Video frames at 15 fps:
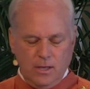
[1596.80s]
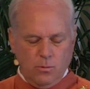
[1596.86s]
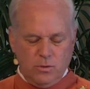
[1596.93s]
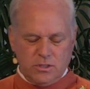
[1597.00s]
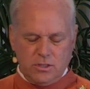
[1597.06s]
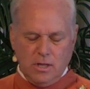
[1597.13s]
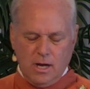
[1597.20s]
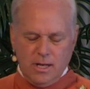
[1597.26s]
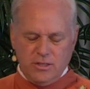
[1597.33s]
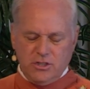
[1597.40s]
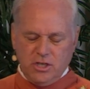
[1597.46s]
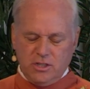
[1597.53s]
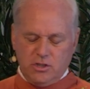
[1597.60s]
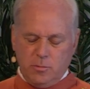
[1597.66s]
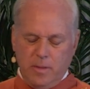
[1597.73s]
It was
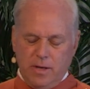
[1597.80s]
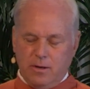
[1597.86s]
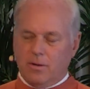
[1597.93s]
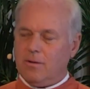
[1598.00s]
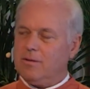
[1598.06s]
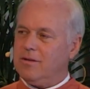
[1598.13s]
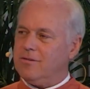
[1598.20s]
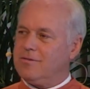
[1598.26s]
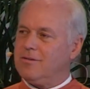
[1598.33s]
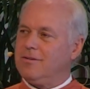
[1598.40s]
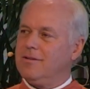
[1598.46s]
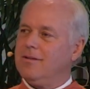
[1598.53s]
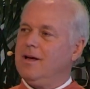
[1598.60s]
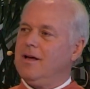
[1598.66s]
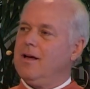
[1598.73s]
non-judgmental,
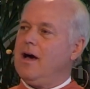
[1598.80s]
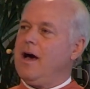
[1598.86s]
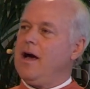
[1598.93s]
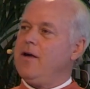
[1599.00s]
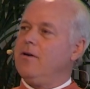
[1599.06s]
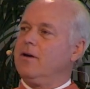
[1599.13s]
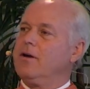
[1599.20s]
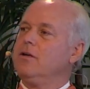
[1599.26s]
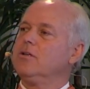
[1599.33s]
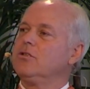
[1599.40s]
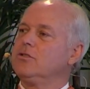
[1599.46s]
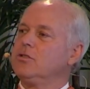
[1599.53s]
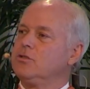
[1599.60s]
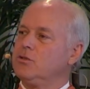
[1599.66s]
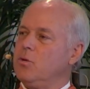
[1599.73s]
this higher
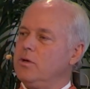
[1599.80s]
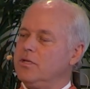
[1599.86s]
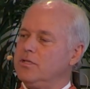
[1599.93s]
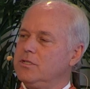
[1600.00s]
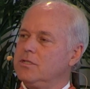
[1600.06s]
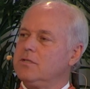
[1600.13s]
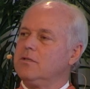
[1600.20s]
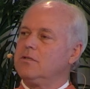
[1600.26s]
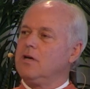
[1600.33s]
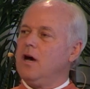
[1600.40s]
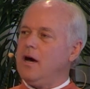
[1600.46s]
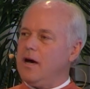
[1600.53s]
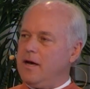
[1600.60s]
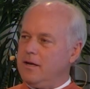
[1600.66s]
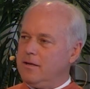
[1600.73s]
source,
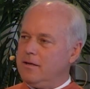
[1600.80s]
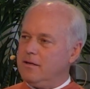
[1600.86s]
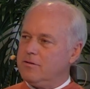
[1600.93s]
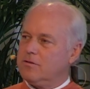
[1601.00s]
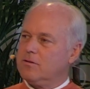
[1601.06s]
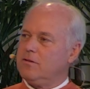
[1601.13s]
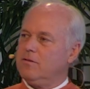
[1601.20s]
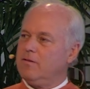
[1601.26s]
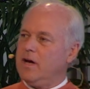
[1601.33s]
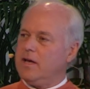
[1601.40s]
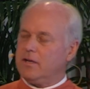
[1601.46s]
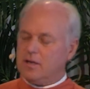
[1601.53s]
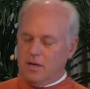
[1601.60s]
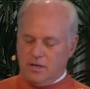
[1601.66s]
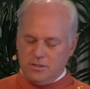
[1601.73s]
God, this
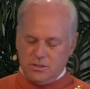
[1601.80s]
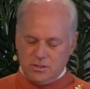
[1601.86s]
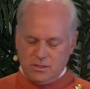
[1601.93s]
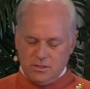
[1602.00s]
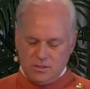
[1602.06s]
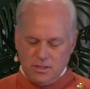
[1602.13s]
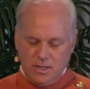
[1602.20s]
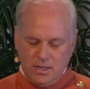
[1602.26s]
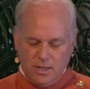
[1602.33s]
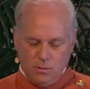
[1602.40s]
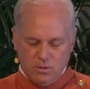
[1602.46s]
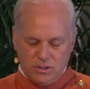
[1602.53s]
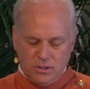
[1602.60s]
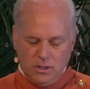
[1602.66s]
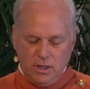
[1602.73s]
divine consciousness.
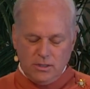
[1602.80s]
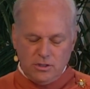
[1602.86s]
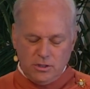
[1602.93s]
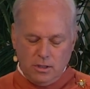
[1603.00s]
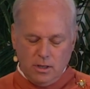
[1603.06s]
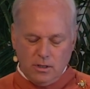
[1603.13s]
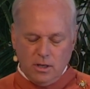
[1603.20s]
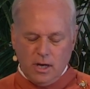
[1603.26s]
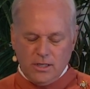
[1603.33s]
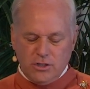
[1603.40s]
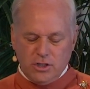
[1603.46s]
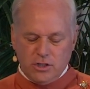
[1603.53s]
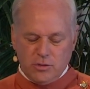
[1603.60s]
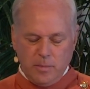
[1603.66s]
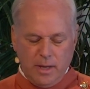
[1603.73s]
It was
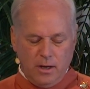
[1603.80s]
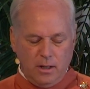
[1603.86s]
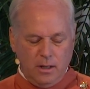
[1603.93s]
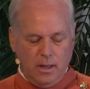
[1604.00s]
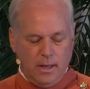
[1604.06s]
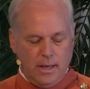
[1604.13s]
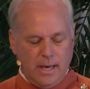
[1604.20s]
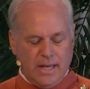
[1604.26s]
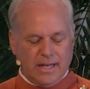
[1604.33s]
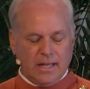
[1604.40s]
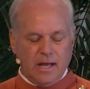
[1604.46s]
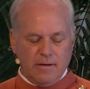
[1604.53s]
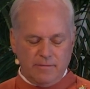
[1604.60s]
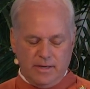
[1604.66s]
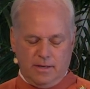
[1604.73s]
non-judgmental
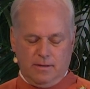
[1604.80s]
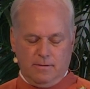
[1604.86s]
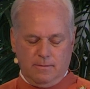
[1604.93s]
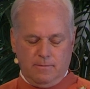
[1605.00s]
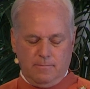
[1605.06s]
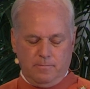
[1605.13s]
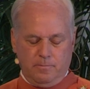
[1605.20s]
and loving.